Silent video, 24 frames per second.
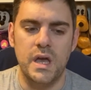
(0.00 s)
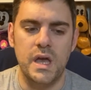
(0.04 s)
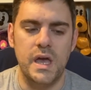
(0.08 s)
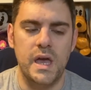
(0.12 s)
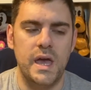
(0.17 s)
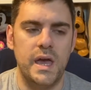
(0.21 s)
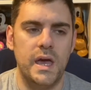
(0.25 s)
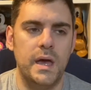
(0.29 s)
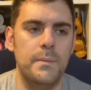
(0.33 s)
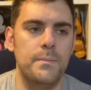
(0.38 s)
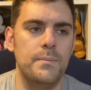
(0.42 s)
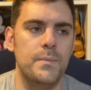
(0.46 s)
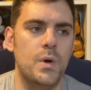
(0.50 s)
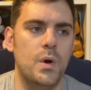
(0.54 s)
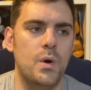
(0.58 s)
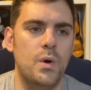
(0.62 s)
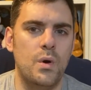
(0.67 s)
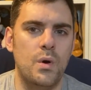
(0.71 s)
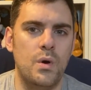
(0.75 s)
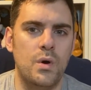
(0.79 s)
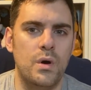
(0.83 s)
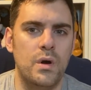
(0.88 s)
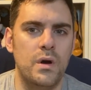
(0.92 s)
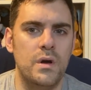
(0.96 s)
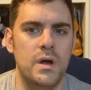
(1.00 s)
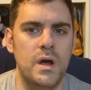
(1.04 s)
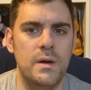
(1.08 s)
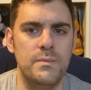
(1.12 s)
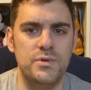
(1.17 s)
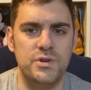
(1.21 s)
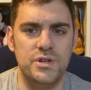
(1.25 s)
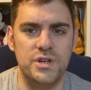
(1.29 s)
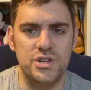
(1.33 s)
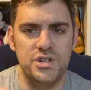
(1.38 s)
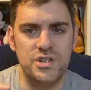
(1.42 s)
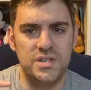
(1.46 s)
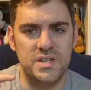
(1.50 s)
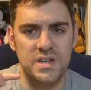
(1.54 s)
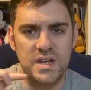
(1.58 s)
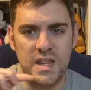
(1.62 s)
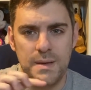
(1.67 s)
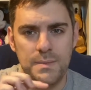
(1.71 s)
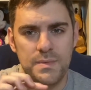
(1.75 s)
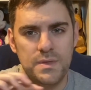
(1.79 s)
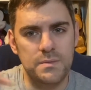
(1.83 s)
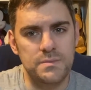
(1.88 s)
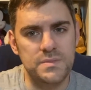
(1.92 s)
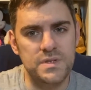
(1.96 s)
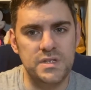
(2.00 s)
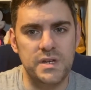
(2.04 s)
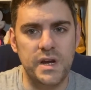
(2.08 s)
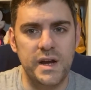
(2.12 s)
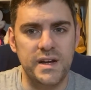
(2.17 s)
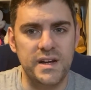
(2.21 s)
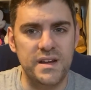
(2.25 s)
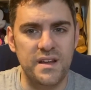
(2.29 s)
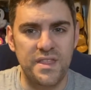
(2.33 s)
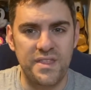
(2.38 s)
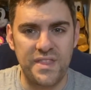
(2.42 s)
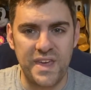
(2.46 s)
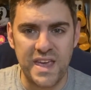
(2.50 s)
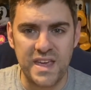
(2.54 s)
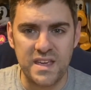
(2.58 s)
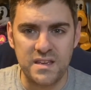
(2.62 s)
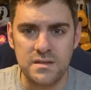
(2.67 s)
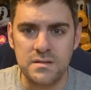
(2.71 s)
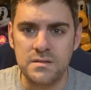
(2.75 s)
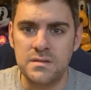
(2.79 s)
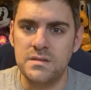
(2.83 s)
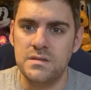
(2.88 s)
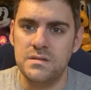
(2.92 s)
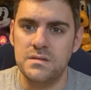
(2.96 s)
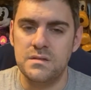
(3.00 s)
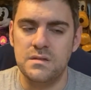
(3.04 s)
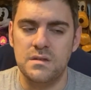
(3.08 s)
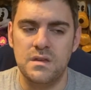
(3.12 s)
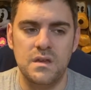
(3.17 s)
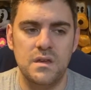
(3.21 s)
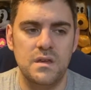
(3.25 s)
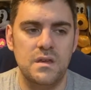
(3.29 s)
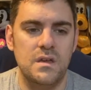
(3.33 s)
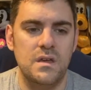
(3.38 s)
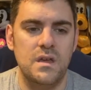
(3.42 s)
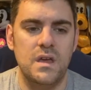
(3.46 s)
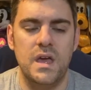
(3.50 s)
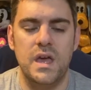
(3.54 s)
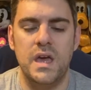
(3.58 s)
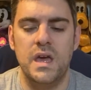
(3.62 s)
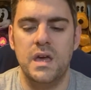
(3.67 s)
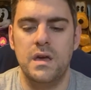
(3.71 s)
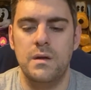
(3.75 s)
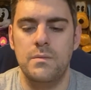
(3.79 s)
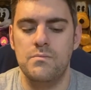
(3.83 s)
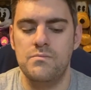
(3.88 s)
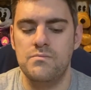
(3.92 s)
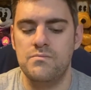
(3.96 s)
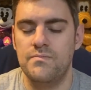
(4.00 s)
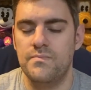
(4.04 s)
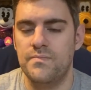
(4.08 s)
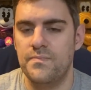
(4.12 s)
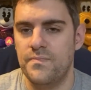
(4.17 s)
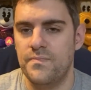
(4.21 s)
Um, or I'm going to just name them certain things, um,